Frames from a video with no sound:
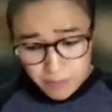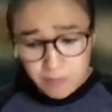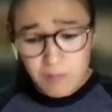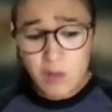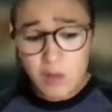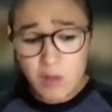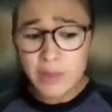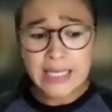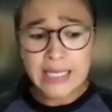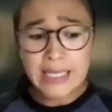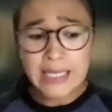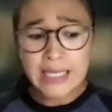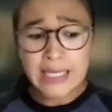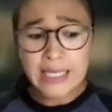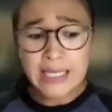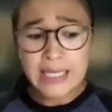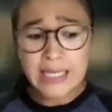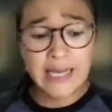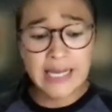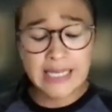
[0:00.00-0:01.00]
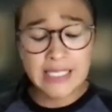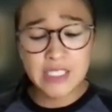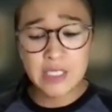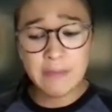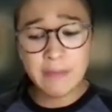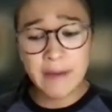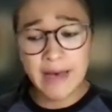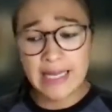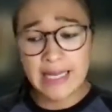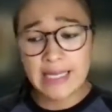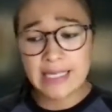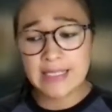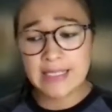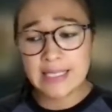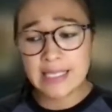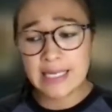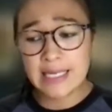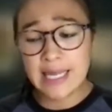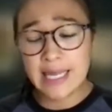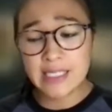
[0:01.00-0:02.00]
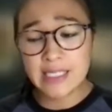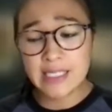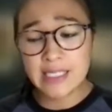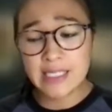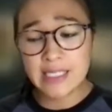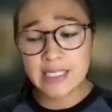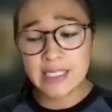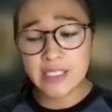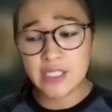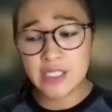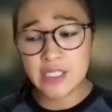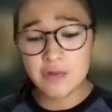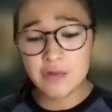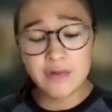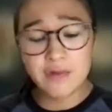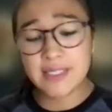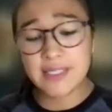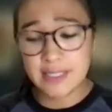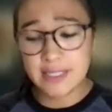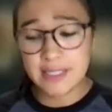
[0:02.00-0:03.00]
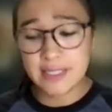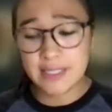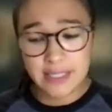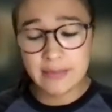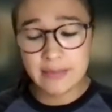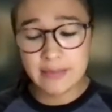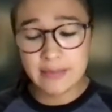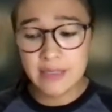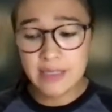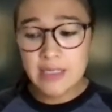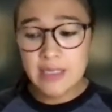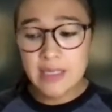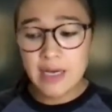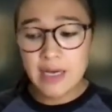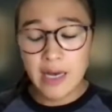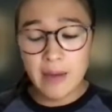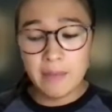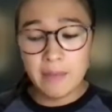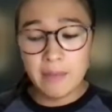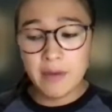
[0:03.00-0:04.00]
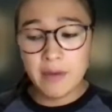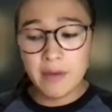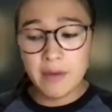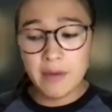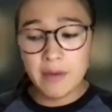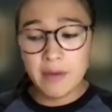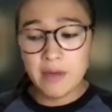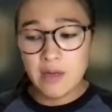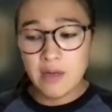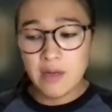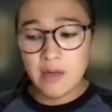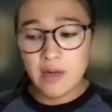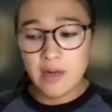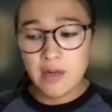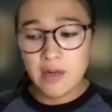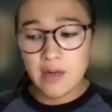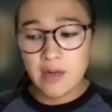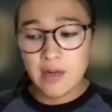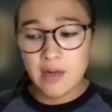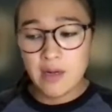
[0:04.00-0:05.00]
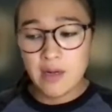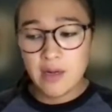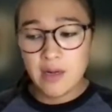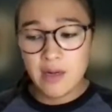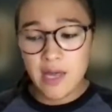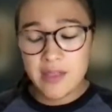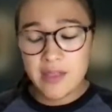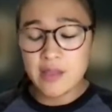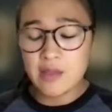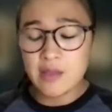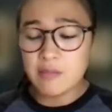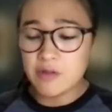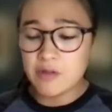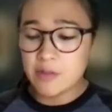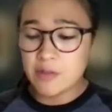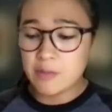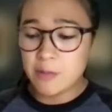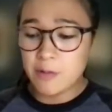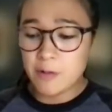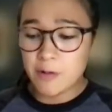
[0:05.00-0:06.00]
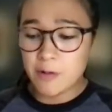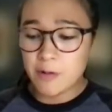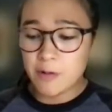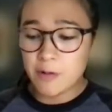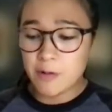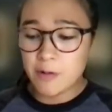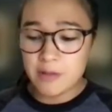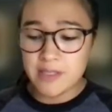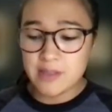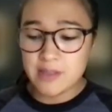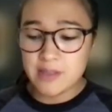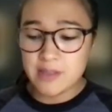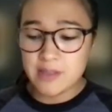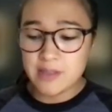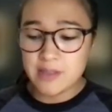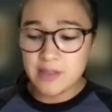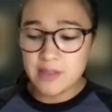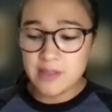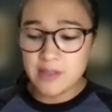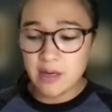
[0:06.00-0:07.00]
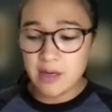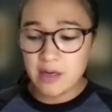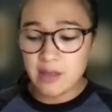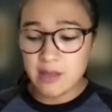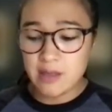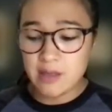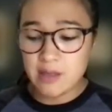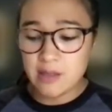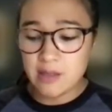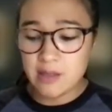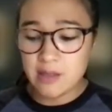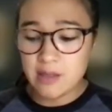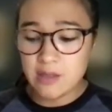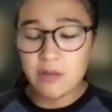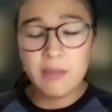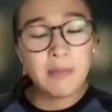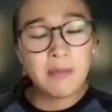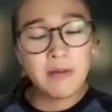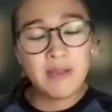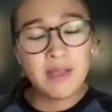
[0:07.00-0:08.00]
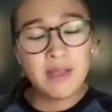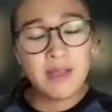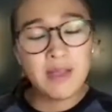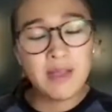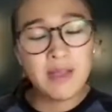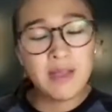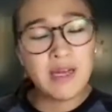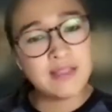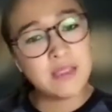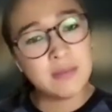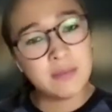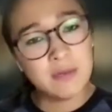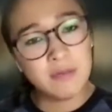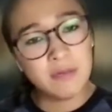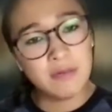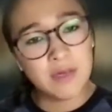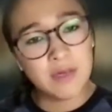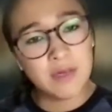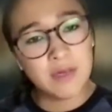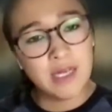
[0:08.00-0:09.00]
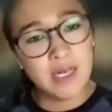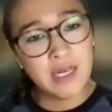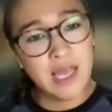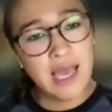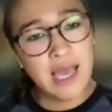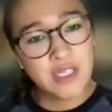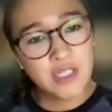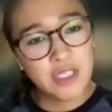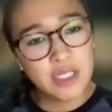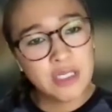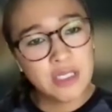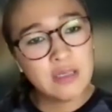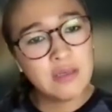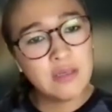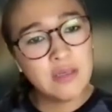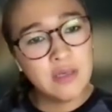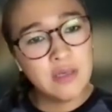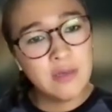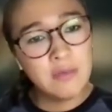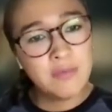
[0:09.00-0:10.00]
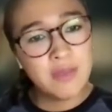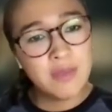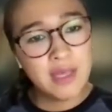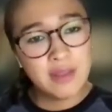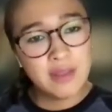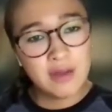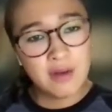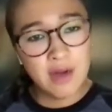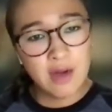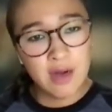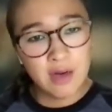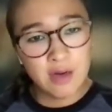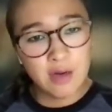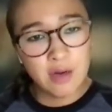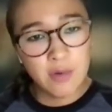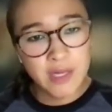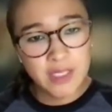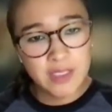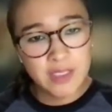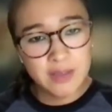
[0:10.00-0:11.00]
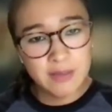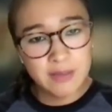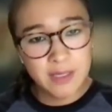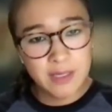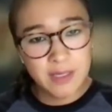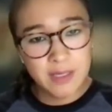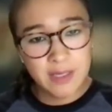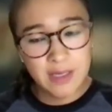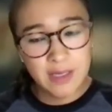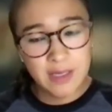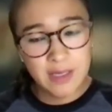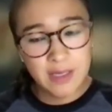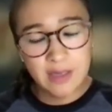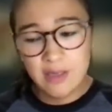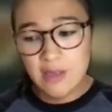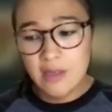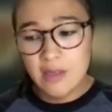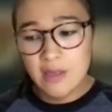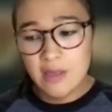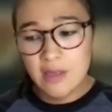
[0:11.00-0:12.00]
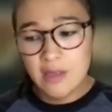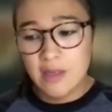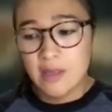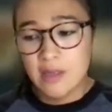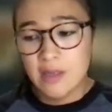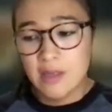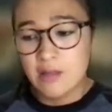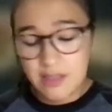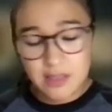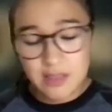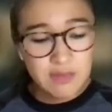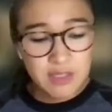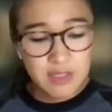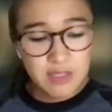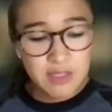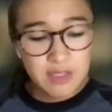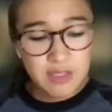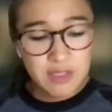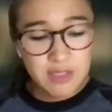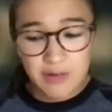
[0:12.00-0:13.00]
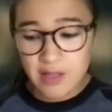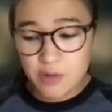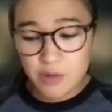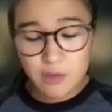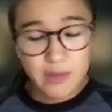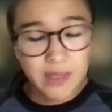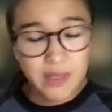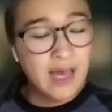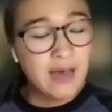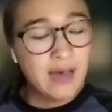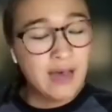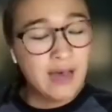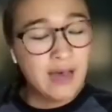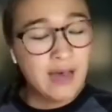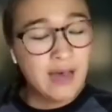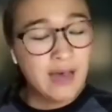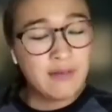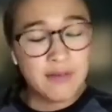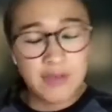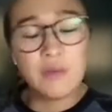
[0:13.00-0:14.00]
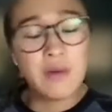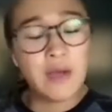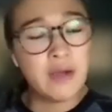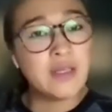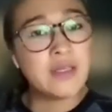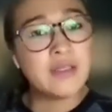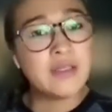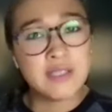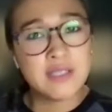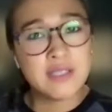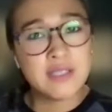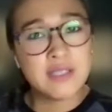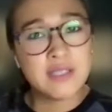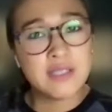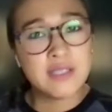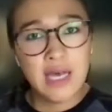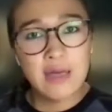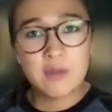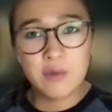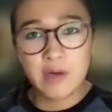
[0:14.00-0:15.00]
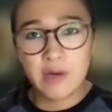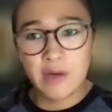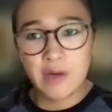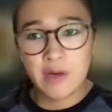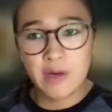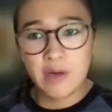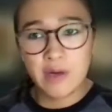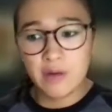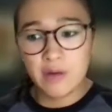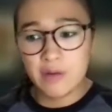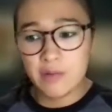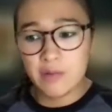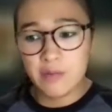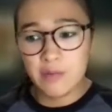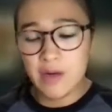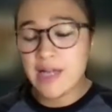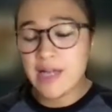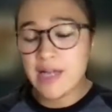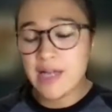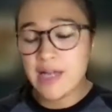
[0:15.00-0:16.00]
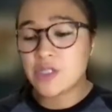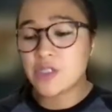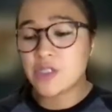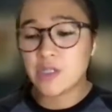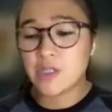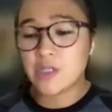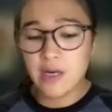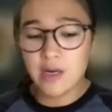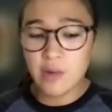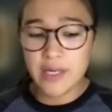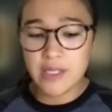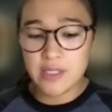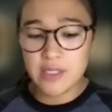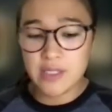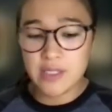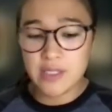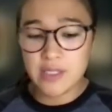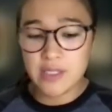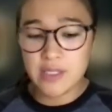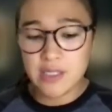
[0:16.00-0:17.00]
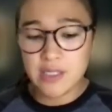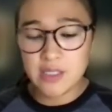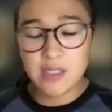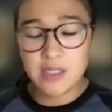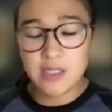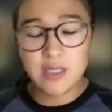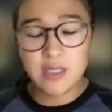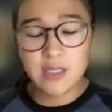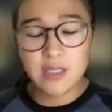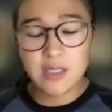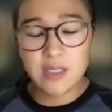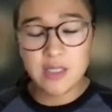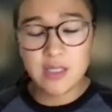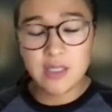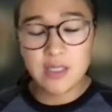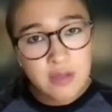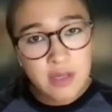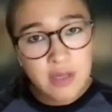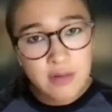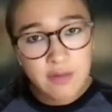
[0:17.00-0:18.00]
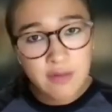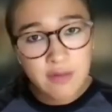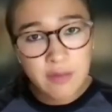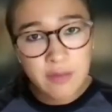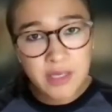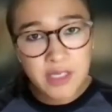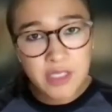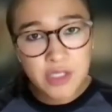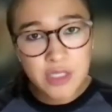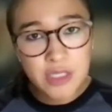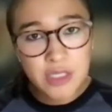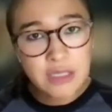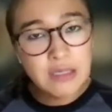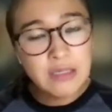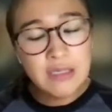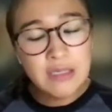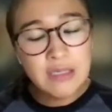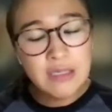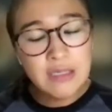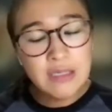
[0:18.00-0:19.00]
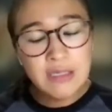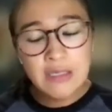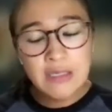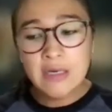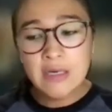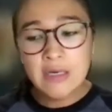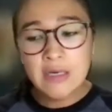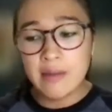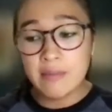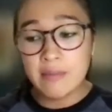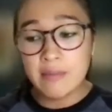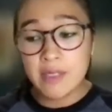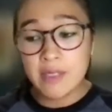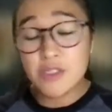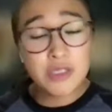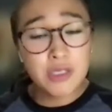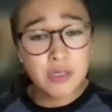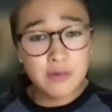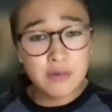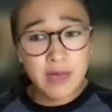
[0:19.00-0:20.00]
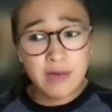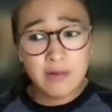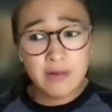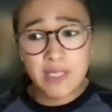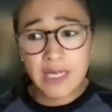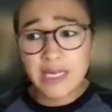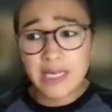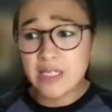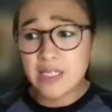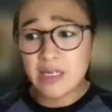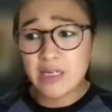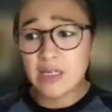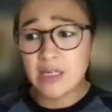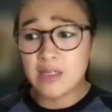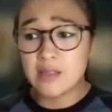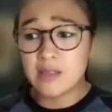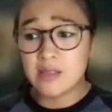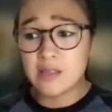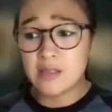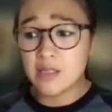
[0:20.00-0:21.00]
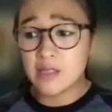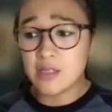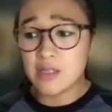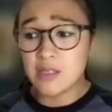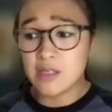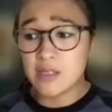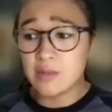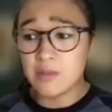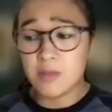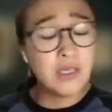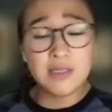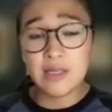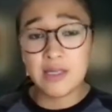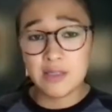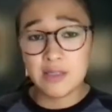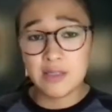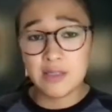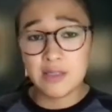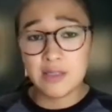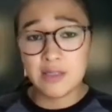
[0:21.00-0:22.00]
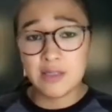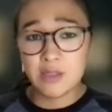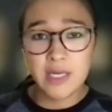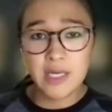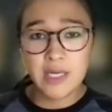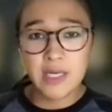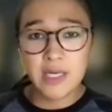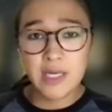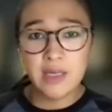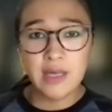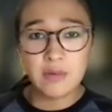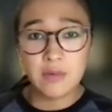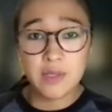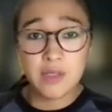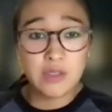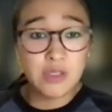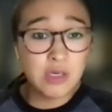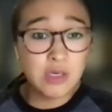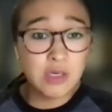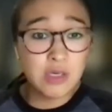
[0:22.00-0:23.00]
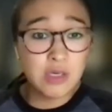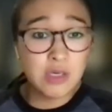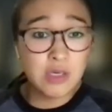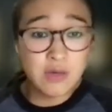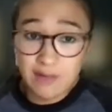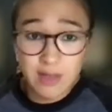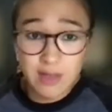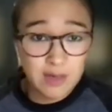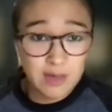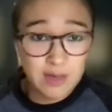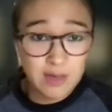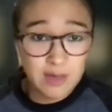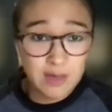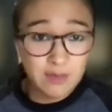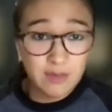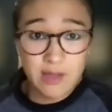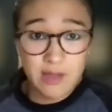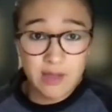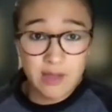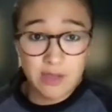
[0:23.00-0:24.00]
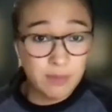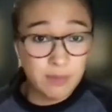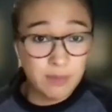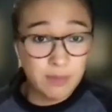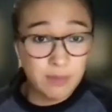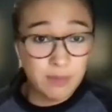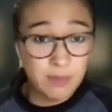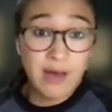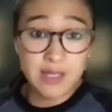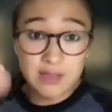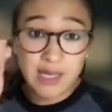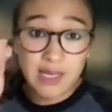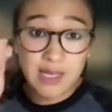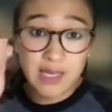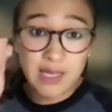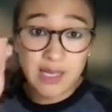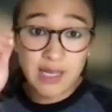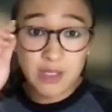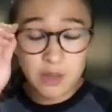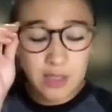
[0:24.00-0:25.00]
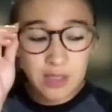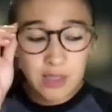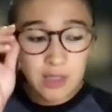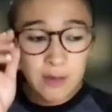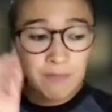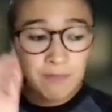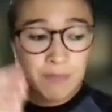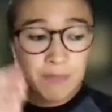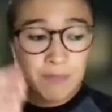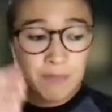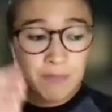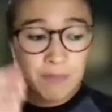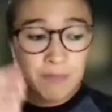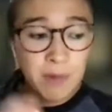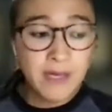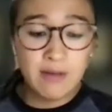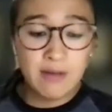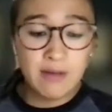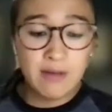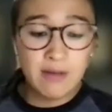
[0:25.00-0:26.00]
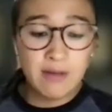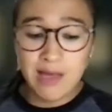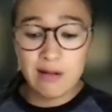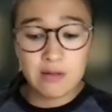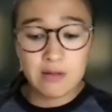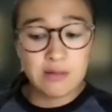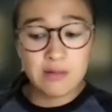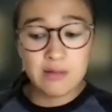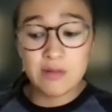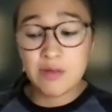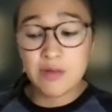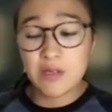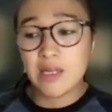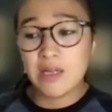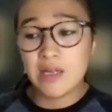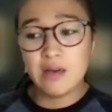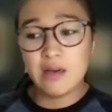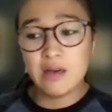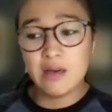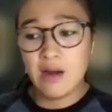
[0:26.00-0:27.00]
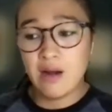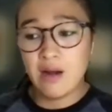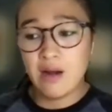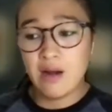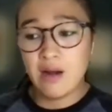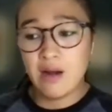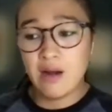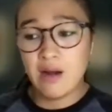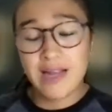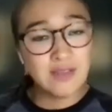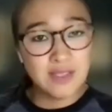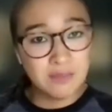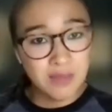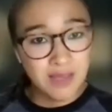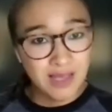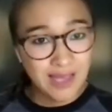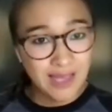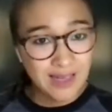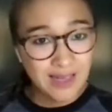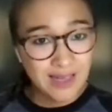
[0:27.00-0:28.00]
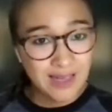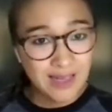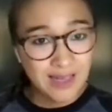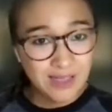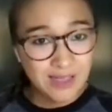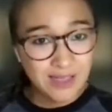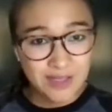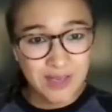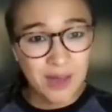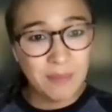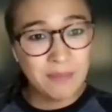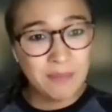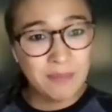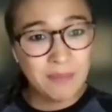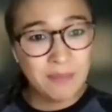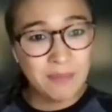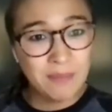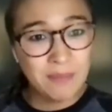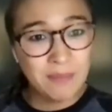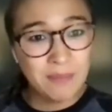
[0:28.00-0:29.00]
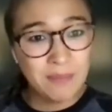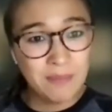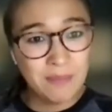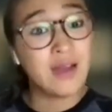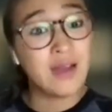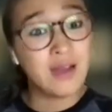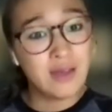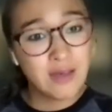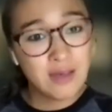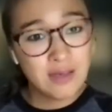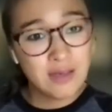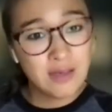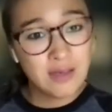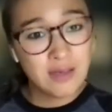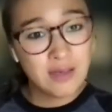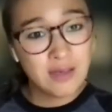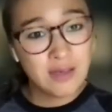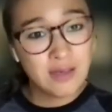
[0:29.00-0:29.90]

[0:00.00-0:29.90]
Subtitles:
When I talk about anti-bias and anti-racism, I think the most important pieces are to remember that it has to be rooted in action, that there are going to be lots of different things where we have huge awareness gaps, where we are naturally going to intellectualize information, especially around identities and communities and history that we don't have a lot of knowledge about. That's natural, but that our learning, our activism can't just stop there.